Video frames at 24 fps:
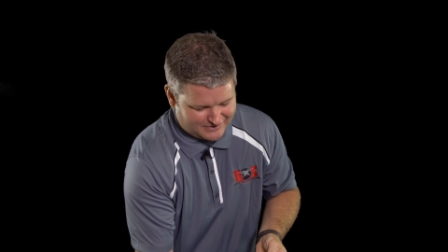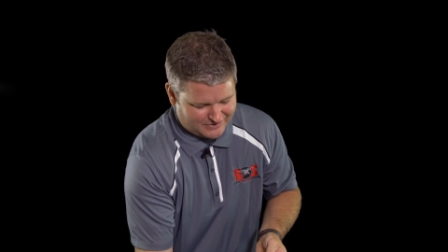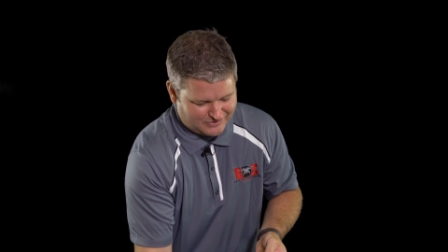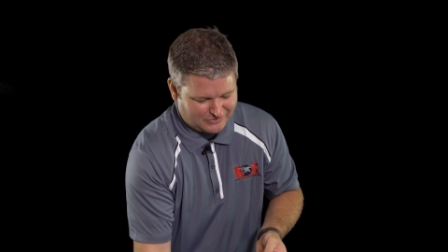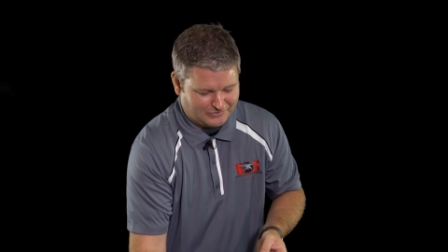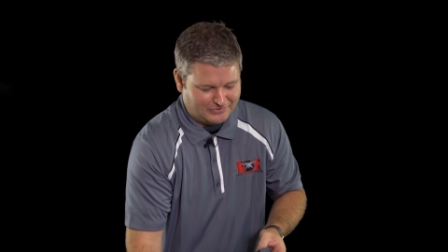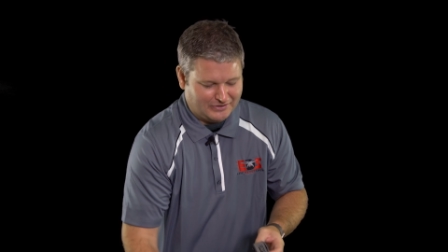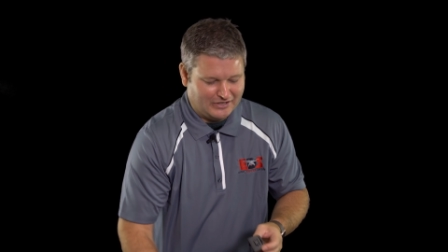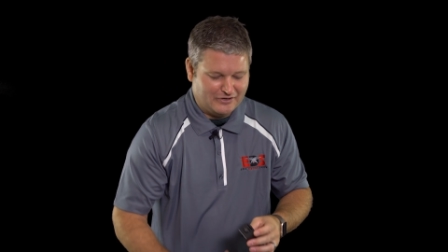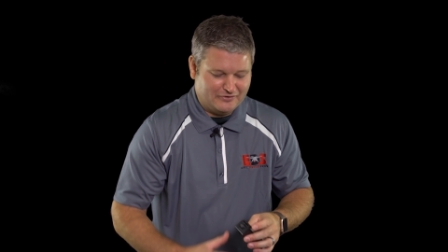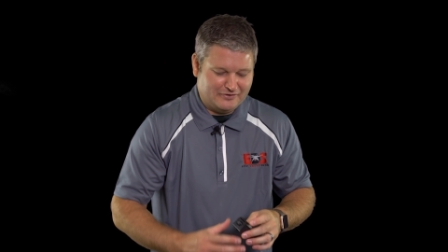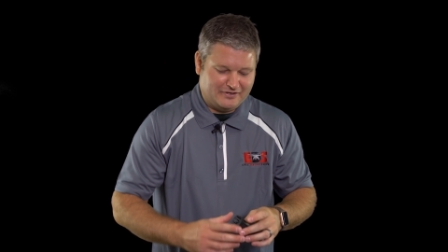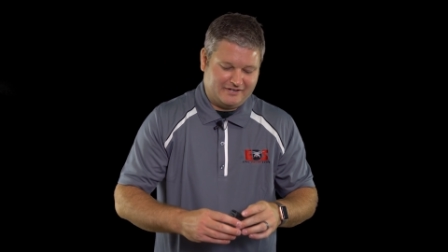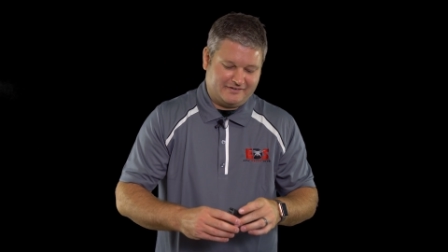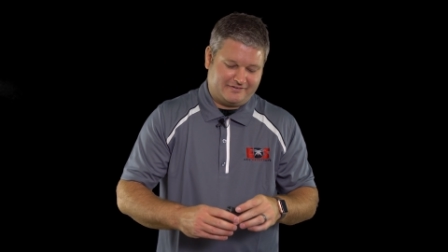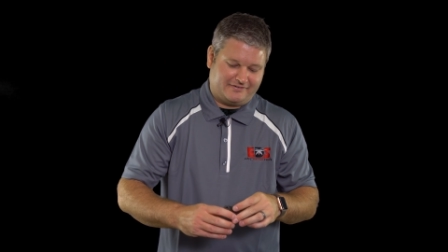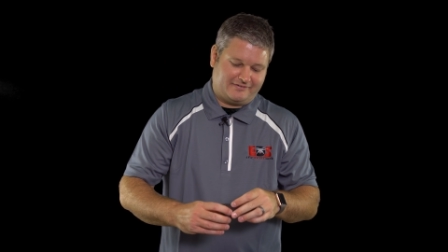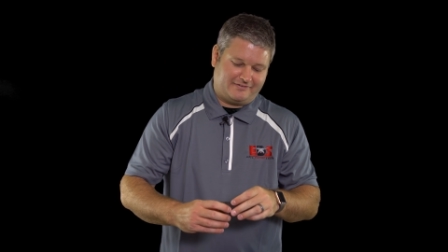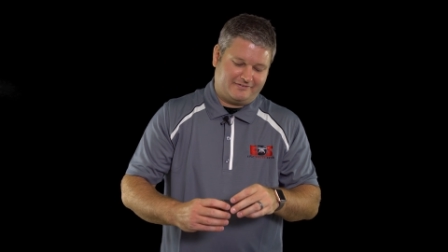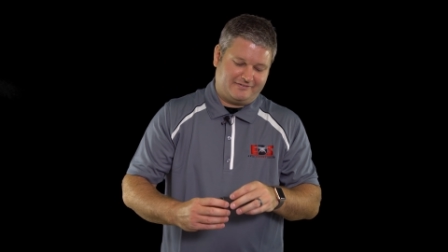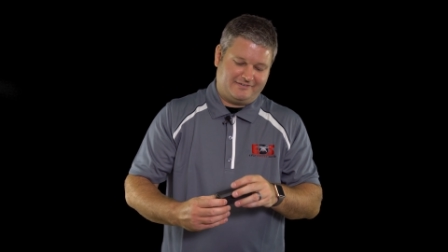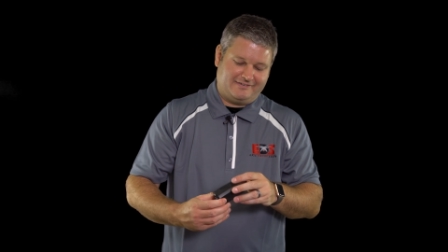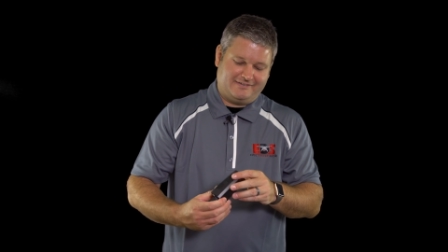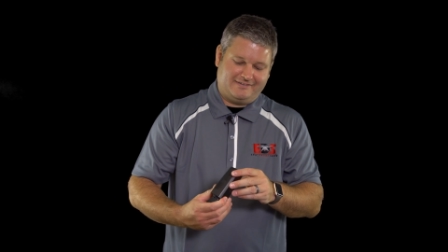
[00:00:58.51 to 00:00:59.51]
you'll
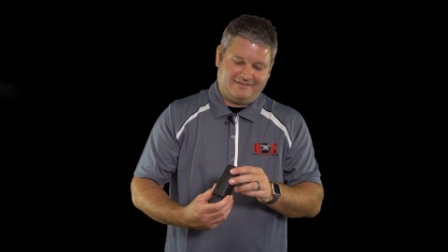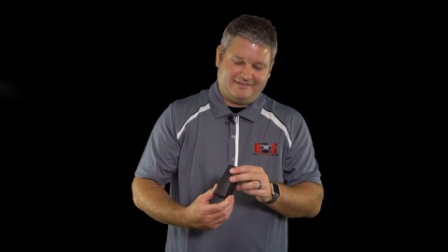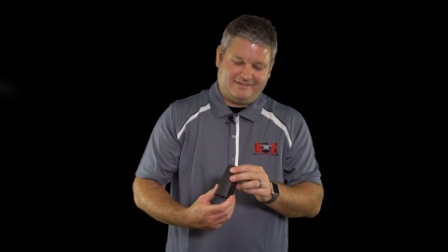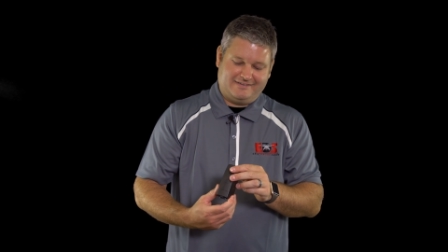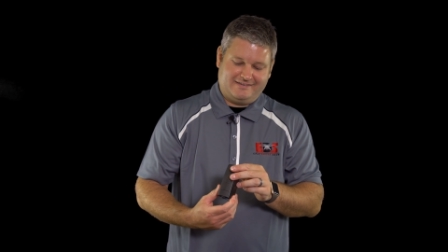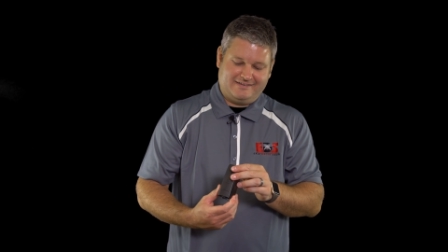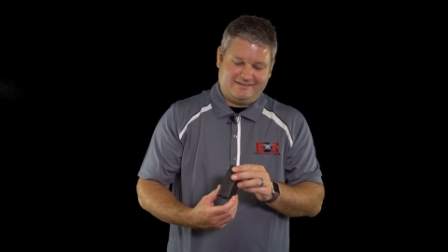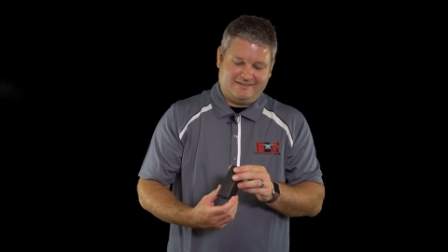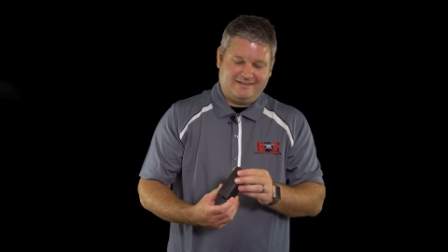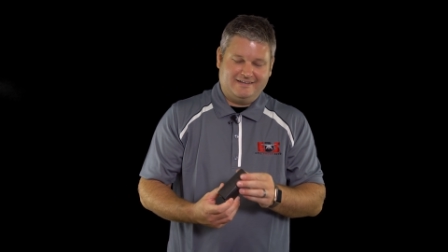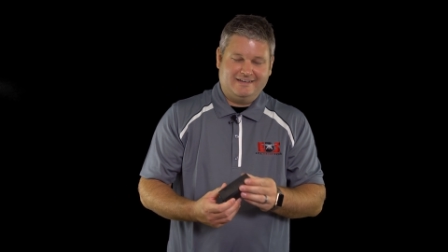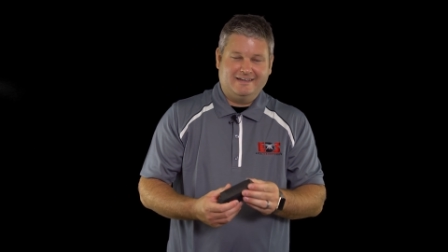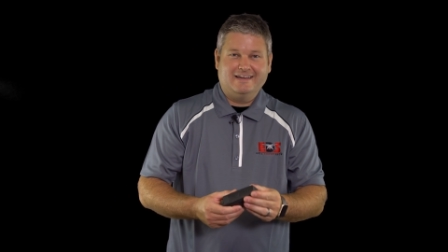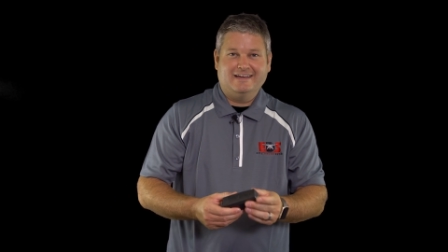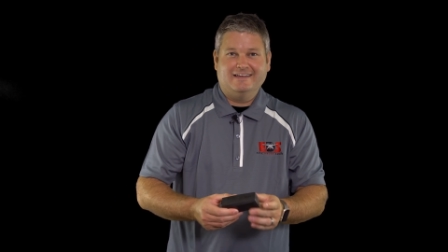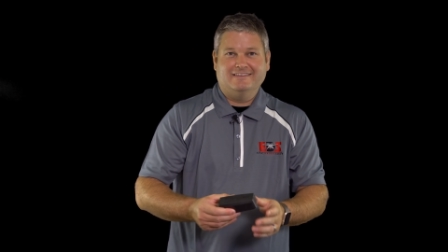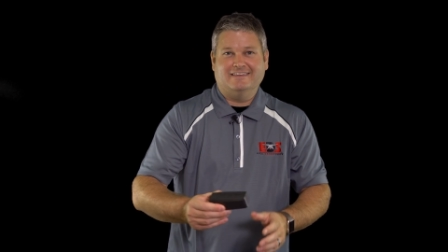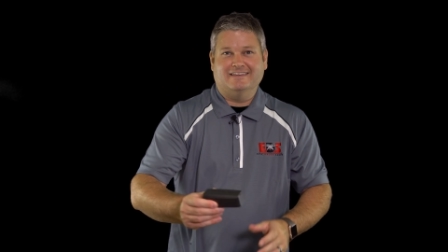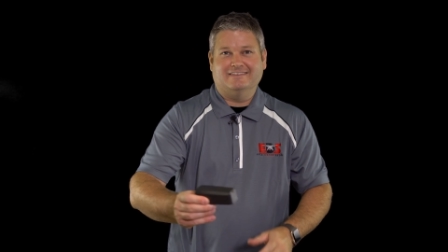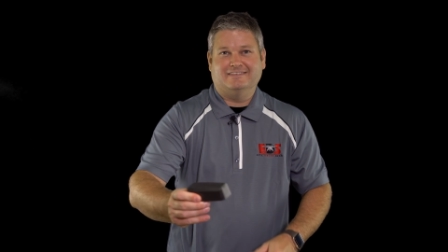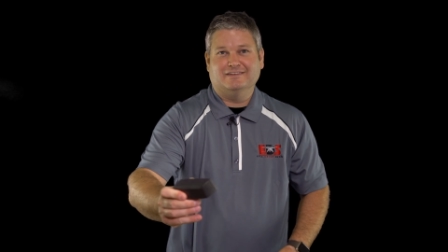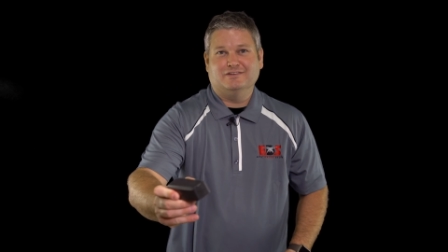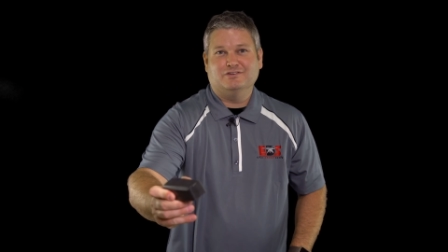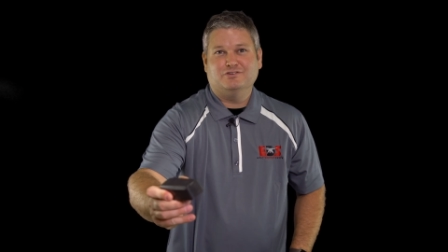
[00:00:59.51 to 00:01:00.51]
notice
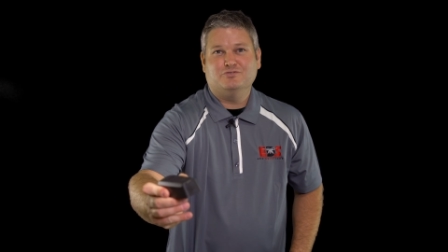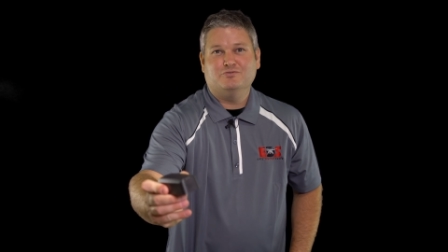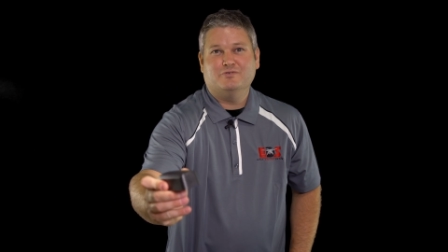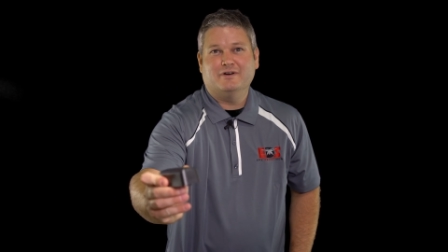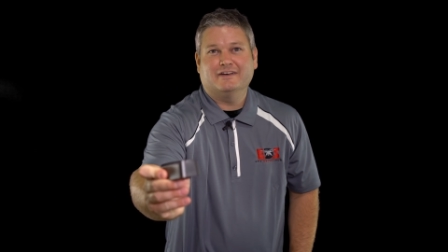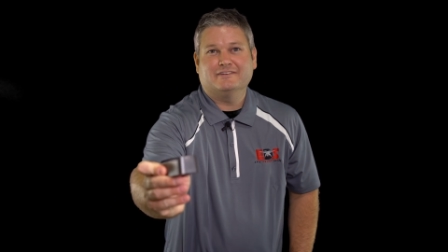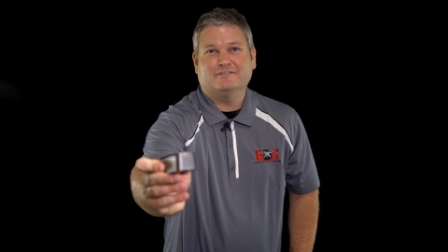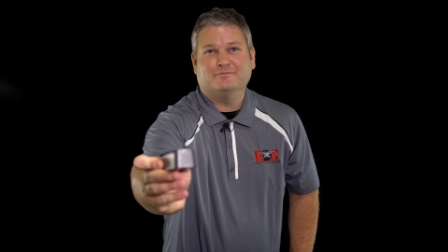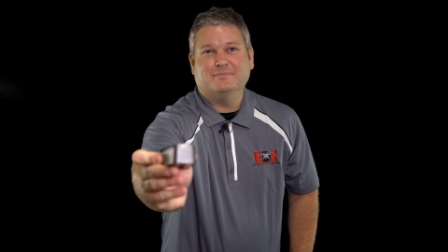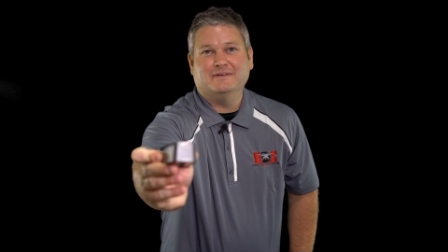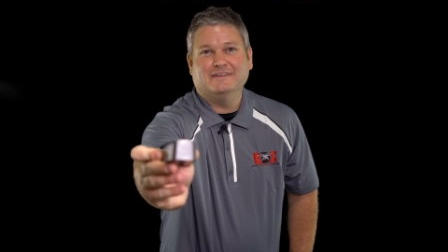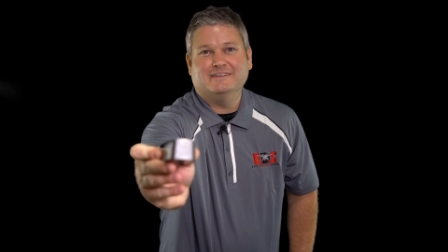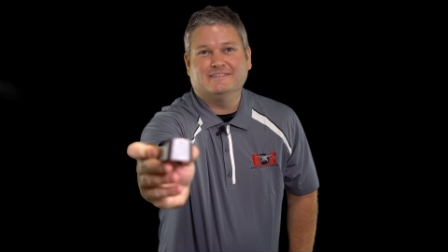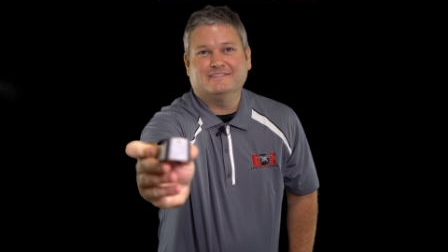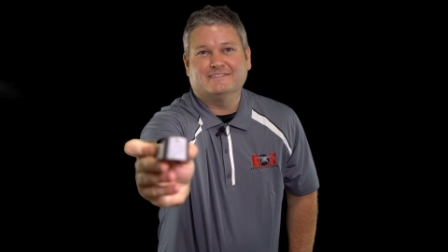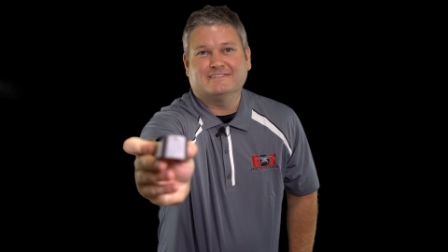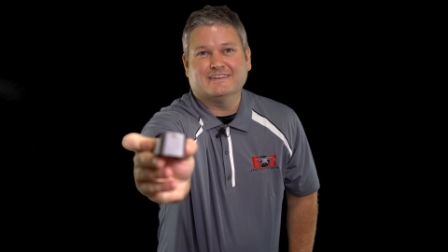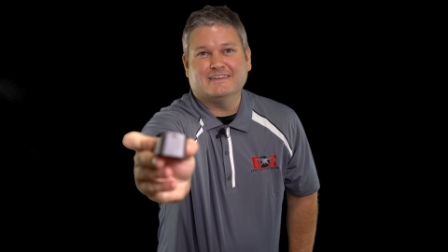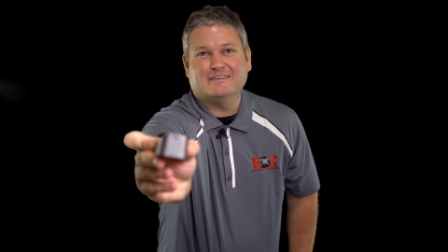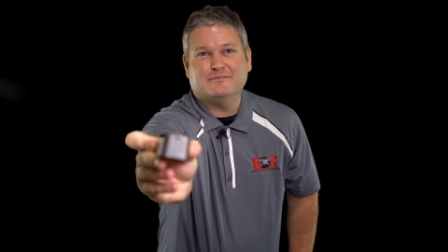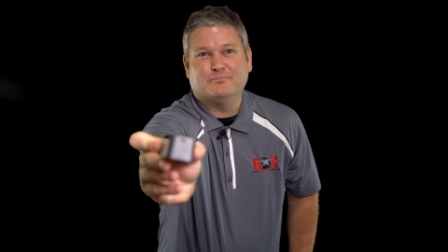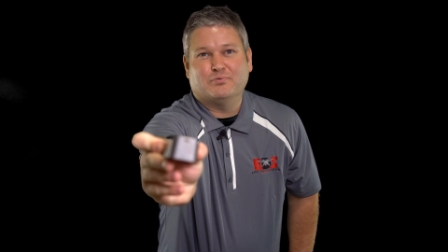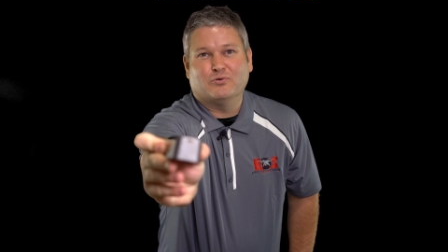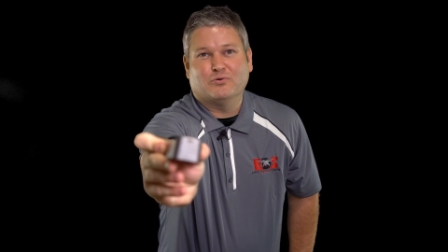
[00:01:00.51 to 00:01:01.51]
that the USB-C